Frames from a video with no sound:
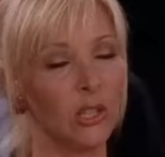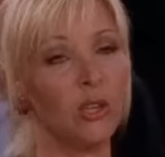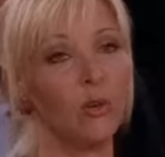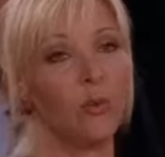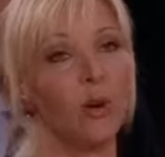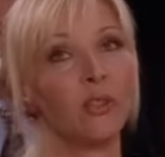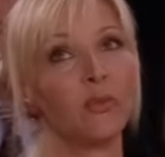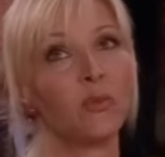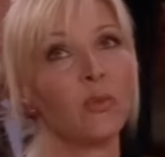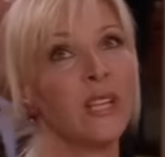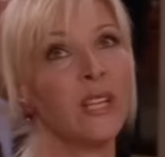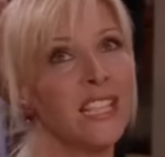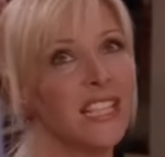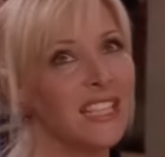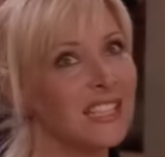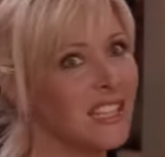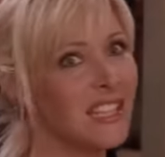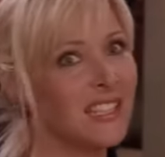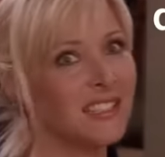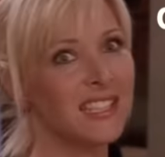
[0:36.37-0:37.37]
Oh, one really
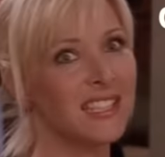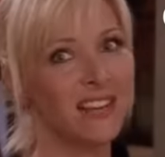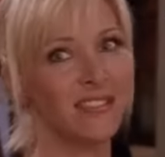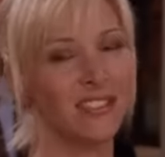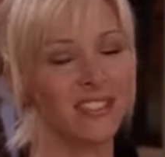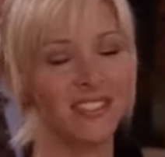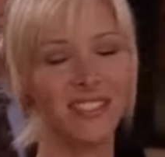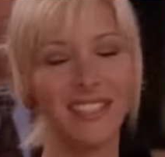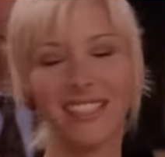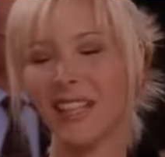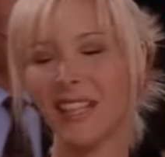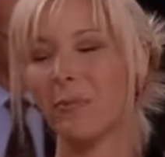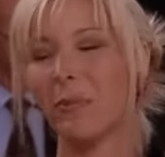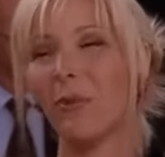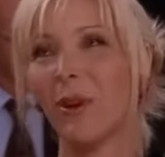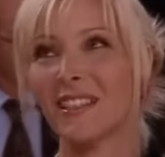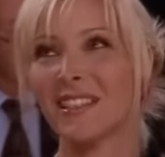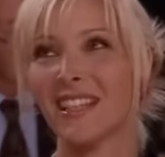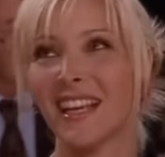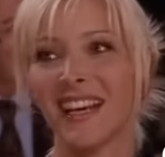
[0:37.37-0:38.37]
does have a stick up
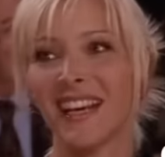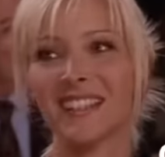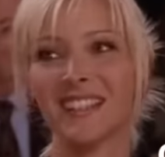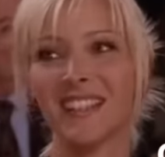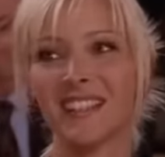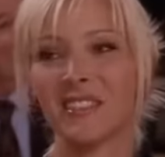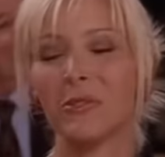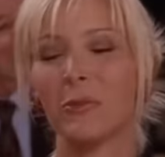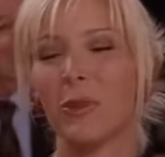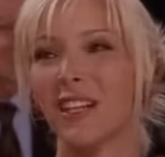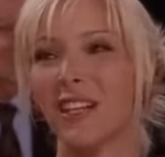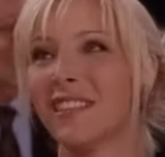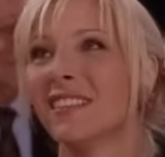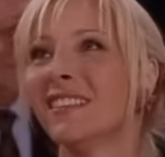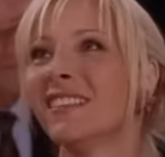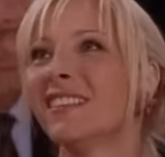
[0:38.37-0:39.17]
one's ass, doesn't one?